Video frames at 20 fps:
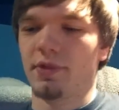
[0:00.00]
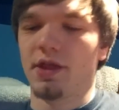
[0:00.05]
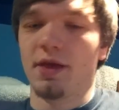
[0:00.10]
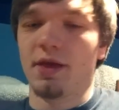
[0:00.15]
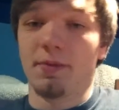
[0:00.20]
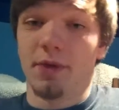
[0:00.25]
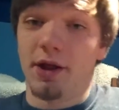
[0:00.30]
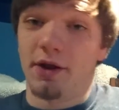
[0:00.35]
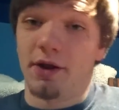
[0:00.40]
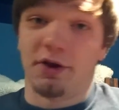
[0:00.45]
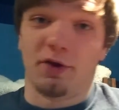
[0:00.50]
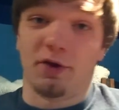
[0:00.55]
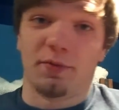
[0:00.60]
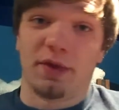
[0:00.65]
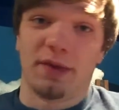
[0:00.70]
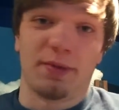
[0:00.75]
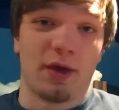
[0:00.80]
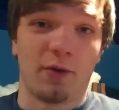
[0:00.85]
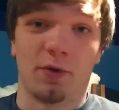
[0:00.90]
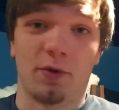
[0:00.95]
I don't know,
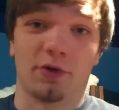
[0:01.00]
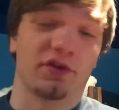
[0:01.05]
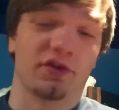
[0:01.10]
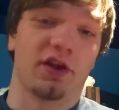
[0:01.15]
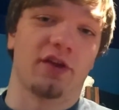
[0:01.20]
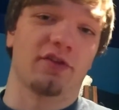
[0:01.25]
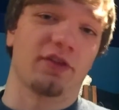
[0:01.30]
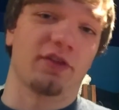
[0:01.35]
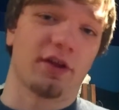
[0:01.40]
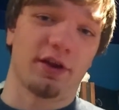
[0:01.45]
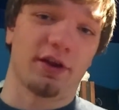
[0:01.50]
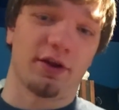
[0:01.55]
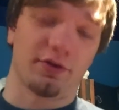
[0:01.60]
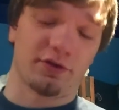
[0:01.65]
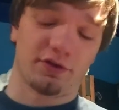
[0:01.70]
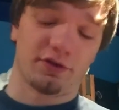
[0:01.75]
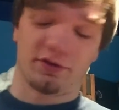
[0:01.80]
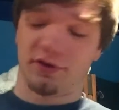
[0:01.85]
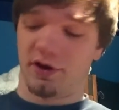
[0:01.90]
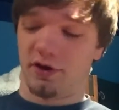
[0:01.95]
maybe I won't change that and I'll
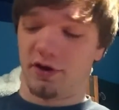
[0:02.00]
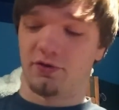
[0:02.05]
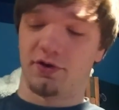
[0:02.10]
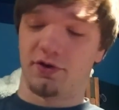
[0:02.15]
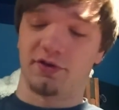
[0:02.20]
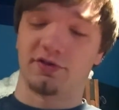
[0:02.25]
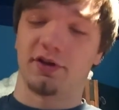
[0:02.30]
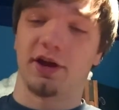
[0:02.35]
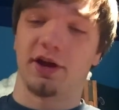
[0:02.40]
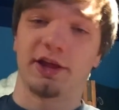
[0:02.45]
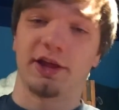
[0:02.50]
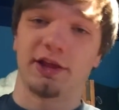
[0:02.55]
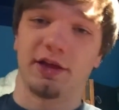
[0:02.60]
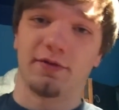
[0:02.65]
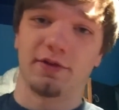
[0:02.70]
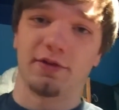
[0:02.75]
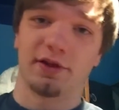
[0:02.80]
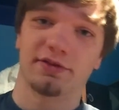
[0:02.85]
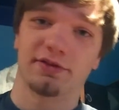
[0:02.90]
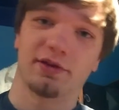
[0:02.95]
just increase the height
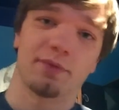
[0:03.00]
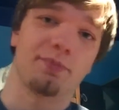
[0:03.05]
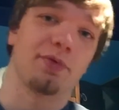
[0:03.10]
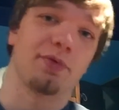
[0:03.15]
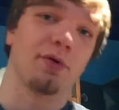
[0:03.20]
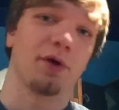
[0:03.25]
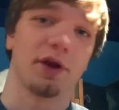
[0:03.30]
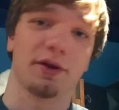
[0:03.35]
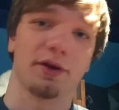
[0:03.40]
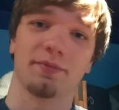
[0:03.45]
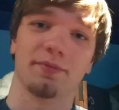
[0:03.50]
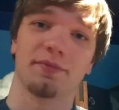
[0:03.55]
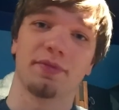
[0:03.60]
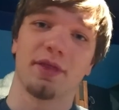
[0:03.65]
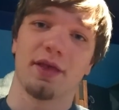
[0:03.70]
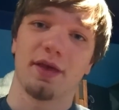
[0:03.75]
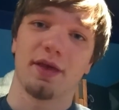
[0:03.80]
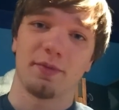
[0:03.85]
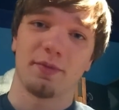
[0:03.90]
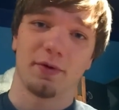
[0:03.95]
level at some point.
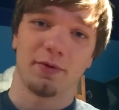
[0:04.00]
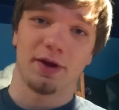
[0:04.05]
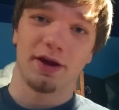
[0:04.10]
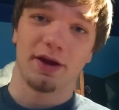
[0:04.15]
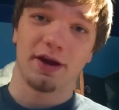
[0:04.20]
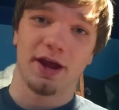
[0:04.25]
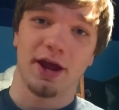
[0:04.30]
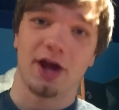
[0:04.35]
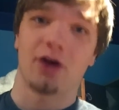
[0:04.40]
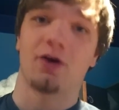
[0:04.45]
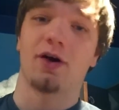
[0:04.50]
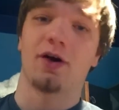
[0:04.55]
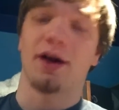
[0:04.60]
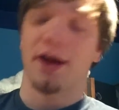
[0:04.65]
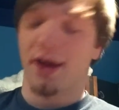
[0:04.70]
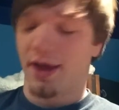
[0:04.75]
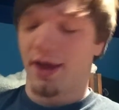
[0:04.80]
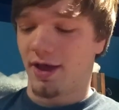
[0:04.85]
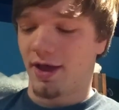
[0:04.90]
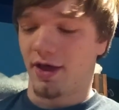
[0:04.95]
But right now,
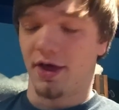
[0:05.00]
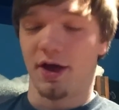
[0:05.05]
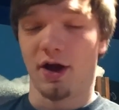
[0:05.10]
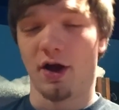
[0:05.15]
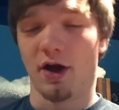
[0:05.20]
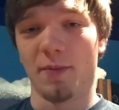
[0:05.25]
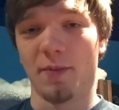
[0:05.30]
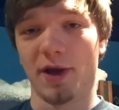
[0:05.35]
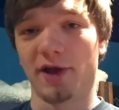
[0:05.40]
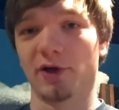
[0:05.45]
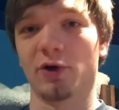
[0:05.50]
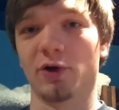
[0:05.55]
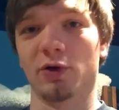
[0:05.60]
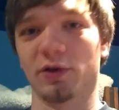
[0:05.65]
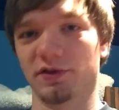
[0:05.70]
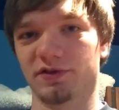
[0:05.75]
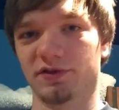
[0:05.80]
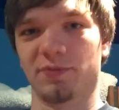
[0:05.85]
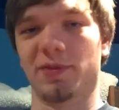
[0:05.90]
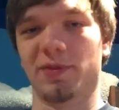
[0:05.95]
my
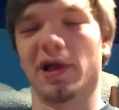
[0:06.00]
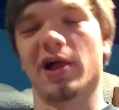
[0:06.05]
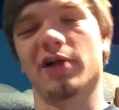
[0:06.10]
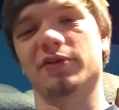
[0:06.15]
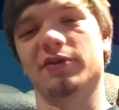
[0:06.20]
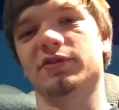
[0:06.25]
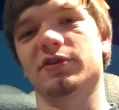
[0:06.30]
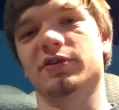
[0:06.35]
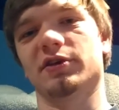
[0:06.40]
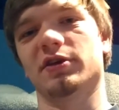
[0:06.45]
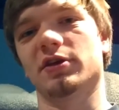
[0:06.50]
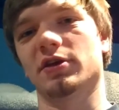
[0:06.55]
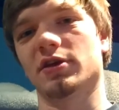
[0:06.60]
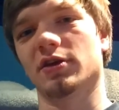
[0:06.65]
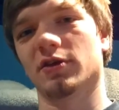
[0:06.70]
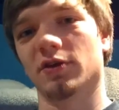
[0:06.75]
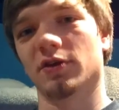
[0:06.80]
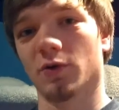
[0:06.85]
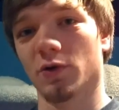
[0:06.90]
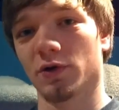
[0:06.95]
goal is to balance the
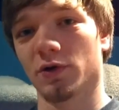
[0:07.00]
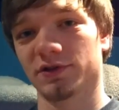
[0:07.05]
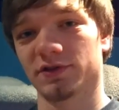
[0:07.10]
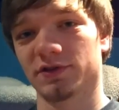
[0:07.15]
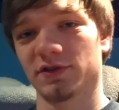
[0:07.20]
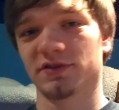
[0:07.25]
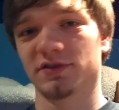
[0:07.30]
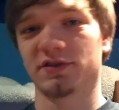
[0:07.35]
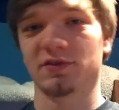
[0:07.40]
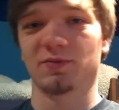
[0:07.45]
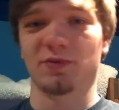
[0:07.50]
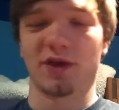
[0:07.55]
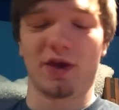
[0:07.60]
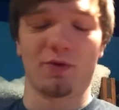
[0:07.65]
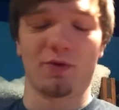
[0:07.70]
ore system, get